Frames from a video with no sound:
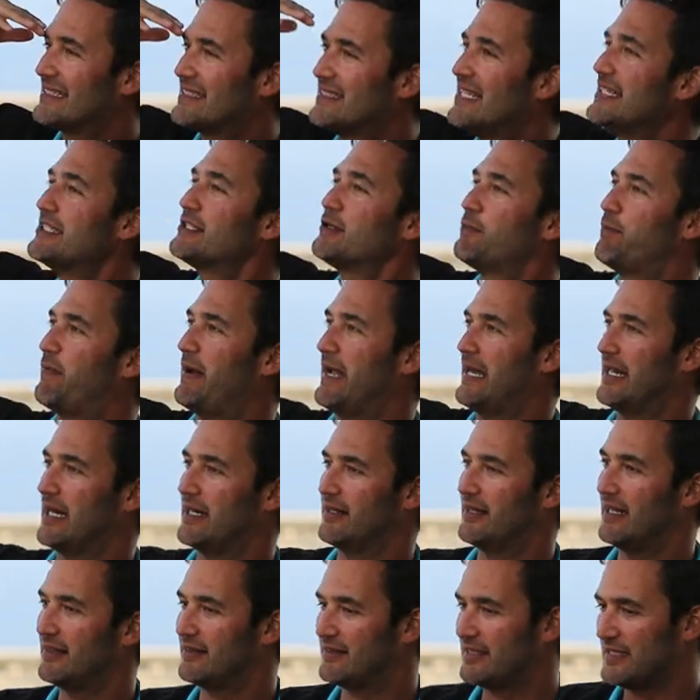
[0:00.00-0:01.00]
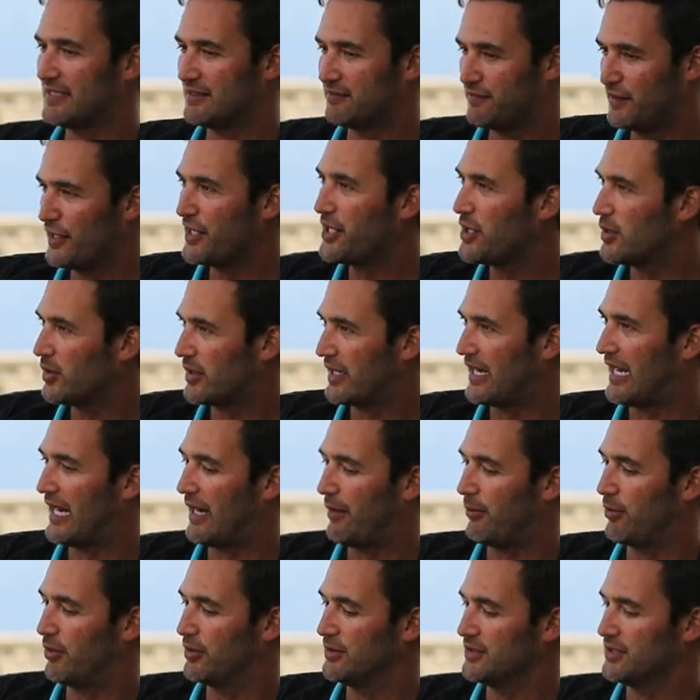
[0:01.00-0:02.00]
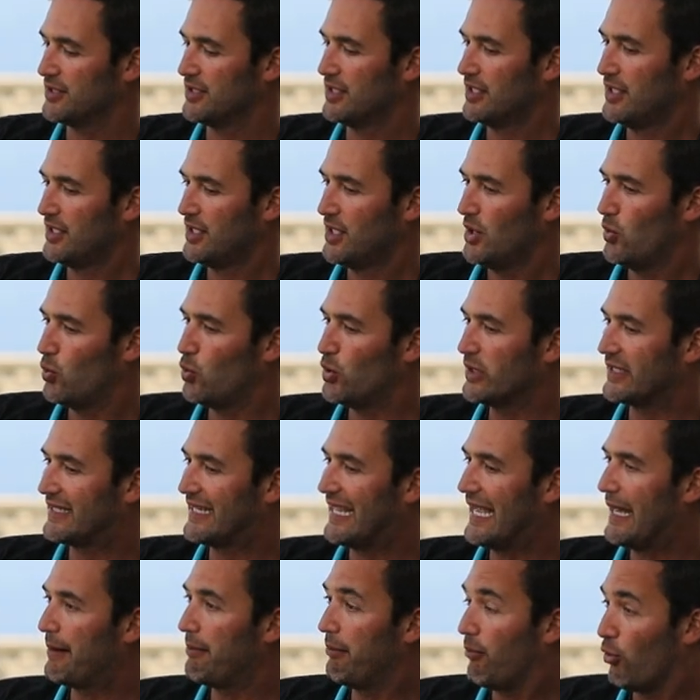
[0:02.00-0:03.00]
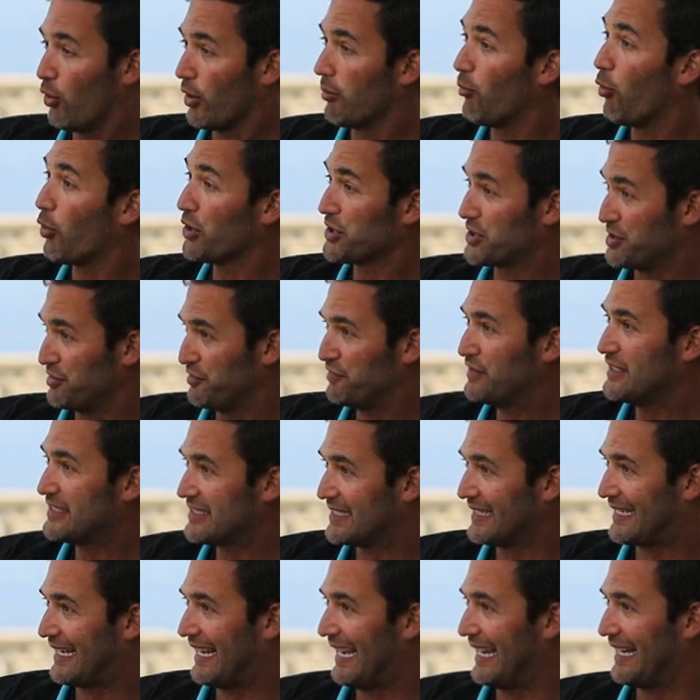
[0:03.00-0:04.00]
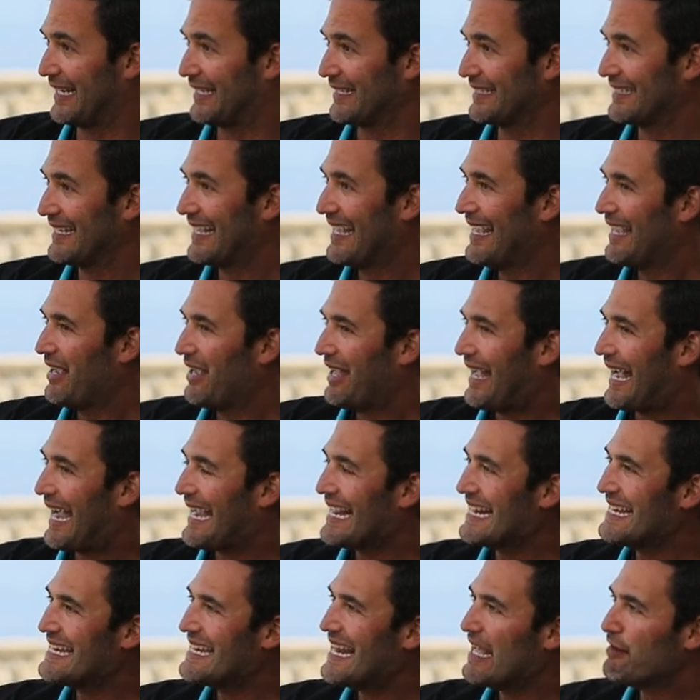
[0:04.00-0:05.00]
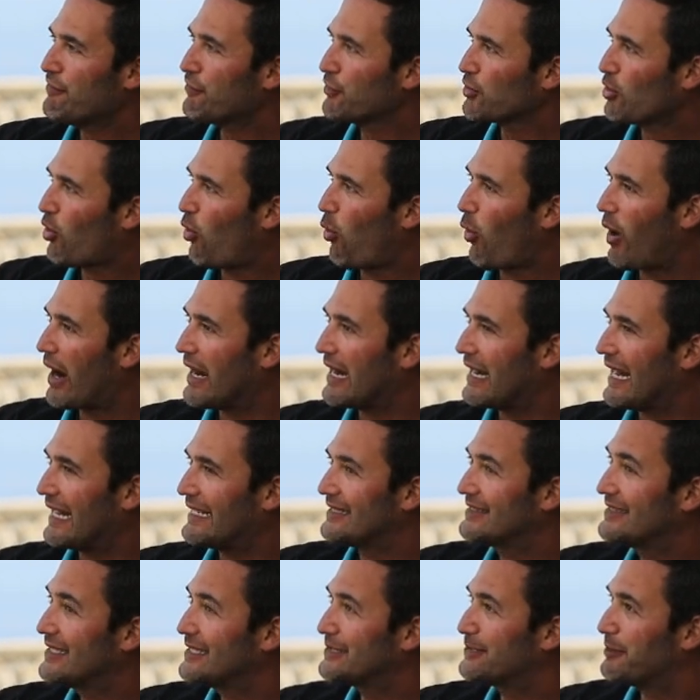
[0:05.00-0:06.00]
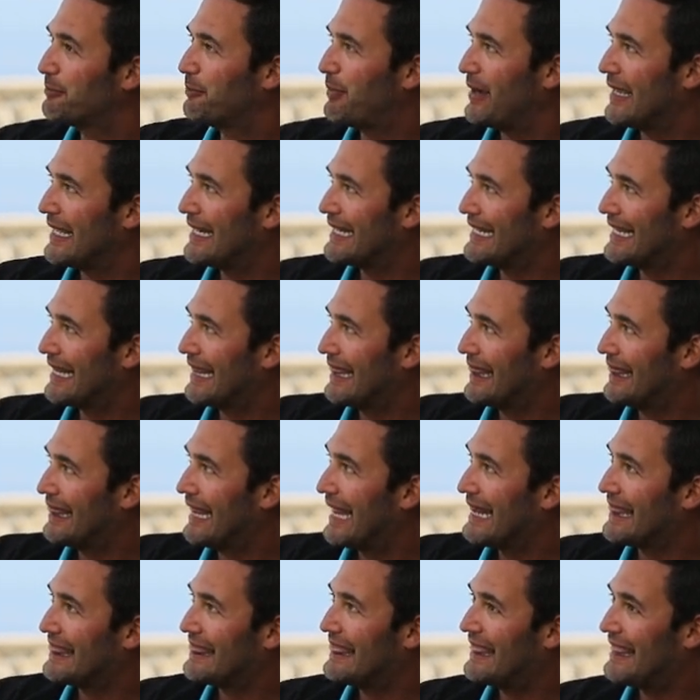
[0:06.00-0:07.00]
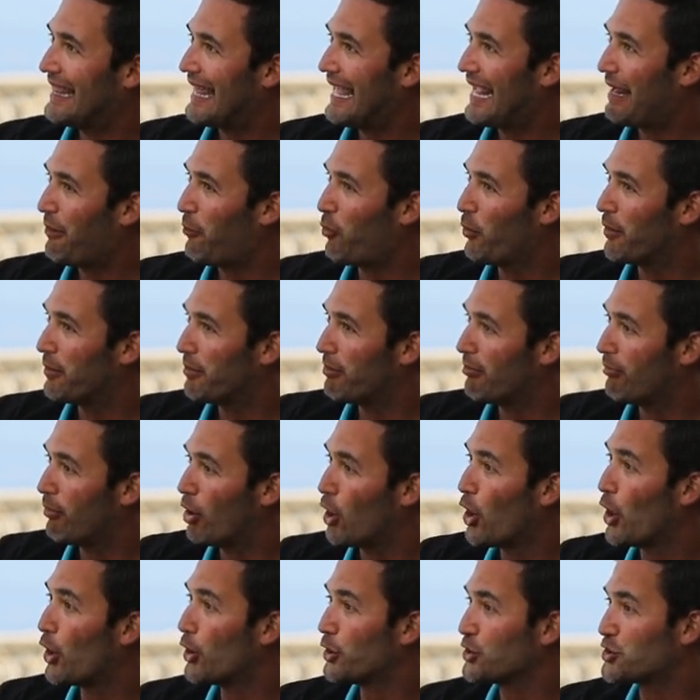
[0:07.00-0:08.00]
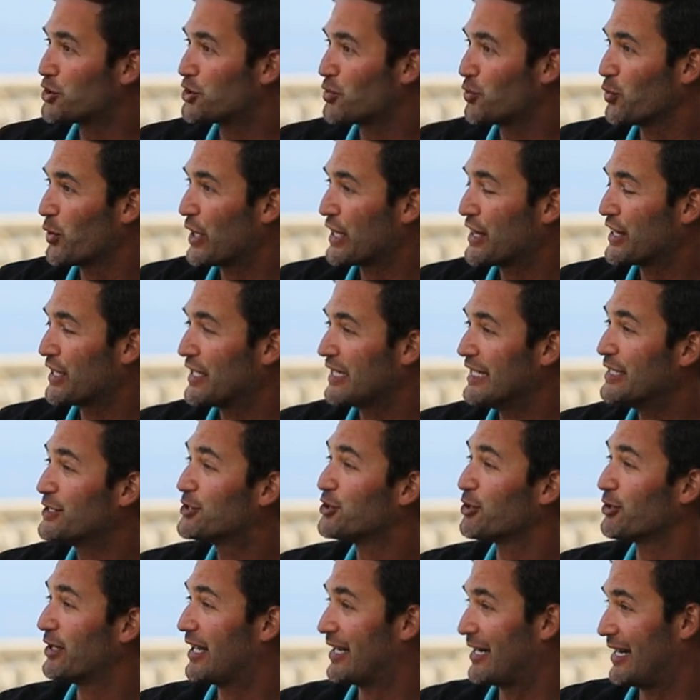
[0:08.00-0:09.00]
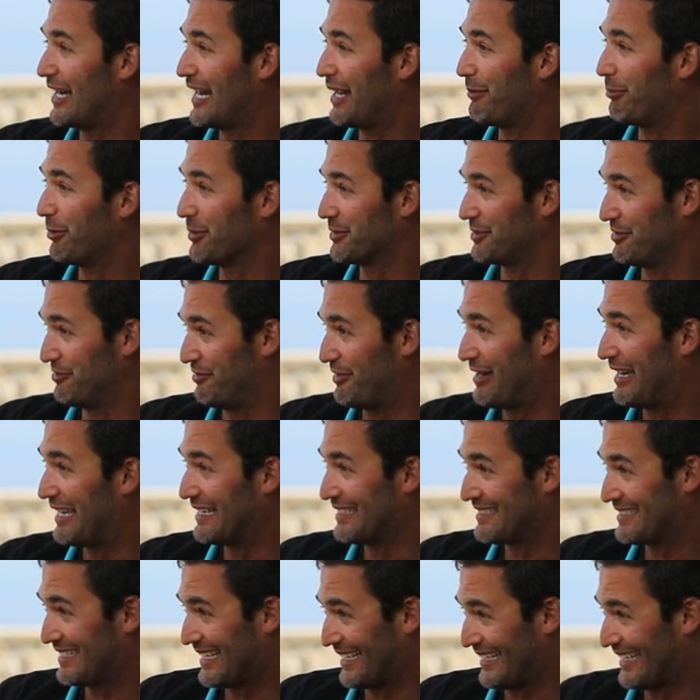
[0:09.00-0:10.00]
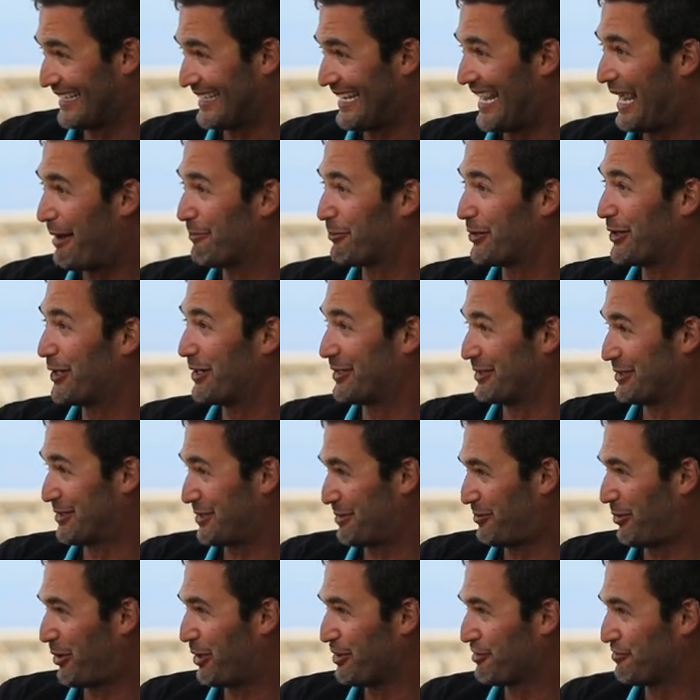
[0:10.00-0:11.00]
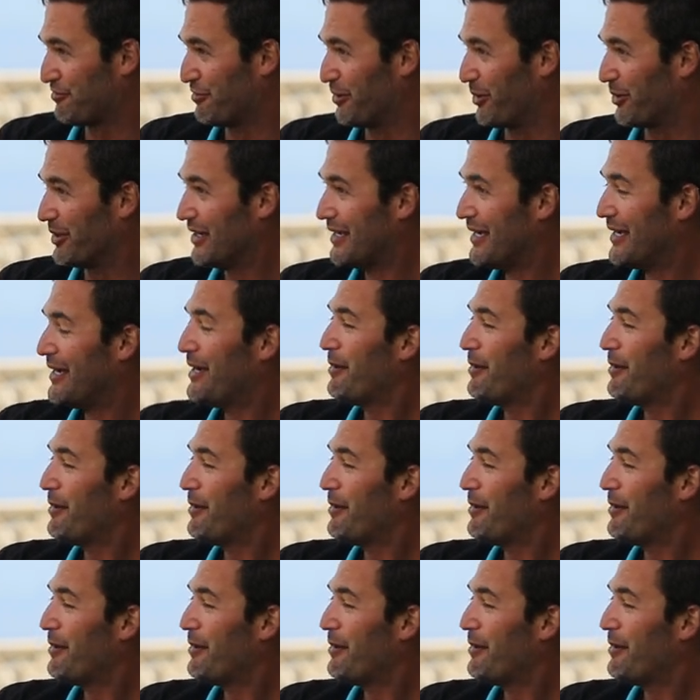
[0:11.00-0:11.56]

anticipated that these video cameras would get more and more sophisticated I never quite anticipated that they would merge with an internet enabled device like a camera on a smartphone. Mm.